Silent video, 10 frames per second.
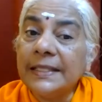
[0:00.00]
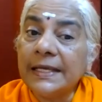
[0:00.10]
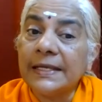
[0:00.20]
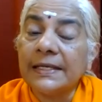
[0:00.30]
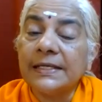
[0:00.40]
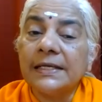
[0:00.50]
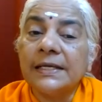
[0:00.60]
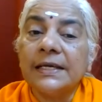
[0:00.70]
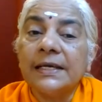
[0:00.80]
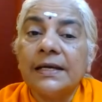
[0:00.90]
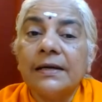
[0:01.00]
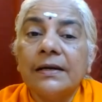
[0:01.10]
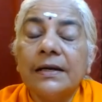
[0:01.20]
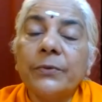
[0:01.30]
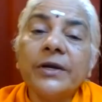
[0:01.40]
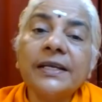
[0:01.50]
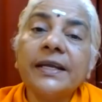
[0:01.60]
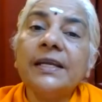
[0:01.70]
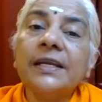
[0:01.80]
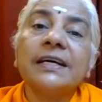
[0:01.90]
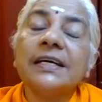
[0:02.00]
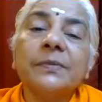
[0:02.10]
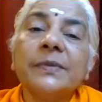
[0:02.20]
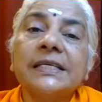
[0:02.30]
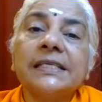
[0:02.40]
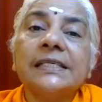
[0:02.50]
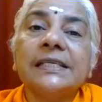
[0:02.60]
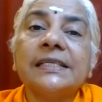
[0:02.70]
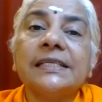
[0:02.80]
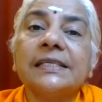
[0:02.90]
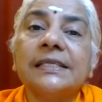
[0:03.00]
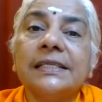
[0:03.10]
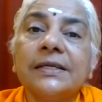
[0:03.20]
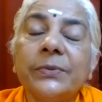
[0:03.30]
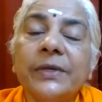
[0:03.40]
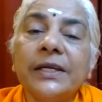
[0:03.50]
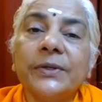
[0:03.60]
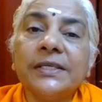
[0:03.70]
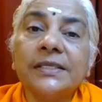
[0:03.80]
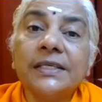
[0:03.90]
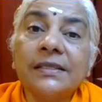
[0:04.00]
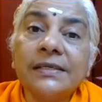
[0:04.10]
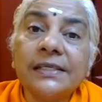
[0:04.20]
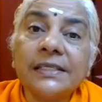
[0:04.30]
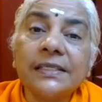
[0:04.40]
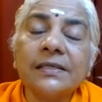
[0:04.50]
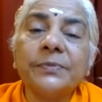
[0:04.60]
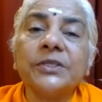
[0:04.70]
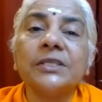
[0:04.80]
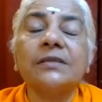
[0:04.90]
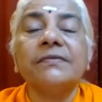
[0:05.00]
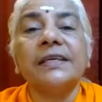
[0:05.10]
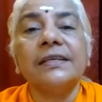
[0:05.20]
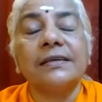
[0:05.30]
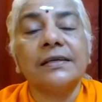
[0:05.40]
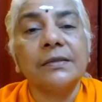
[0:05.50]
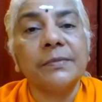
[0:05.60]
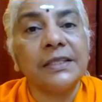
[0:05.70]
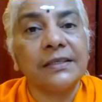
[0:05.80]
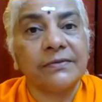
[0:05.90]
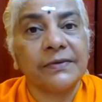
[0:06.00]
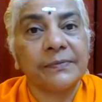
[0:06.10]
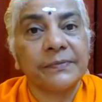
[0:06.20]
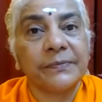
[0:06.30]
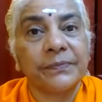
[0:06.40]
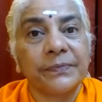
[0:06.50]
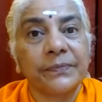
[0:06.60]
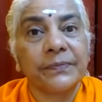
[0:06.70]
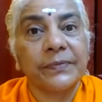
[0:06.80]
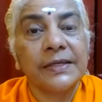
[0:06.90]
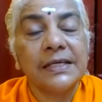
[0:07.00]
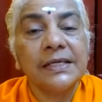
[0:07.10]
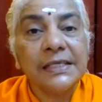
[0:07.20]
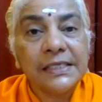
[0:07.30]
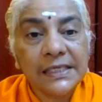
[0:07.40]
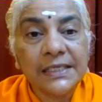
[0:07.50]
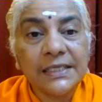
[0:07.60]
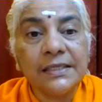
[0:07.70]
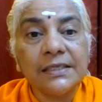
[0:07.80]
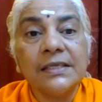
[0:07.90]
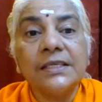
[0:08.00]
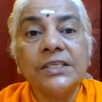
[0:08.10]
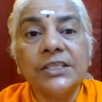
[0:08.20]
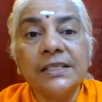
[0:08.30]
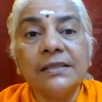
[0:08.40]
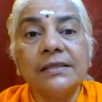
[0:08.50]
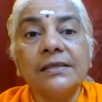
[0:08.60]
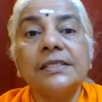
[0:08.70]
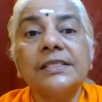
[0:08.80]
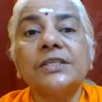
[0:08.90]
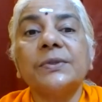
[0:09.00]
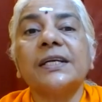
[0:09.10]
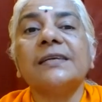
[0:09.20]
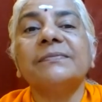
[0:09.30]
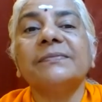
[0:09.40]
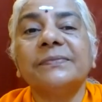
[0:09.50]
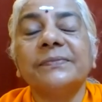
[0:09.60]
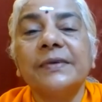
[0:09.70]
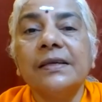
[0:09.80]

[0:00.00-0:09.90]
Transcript: Then what kind of Atma is it? Now we are going to see the description of that Atma Tattva. Sat, Chit, Sukham.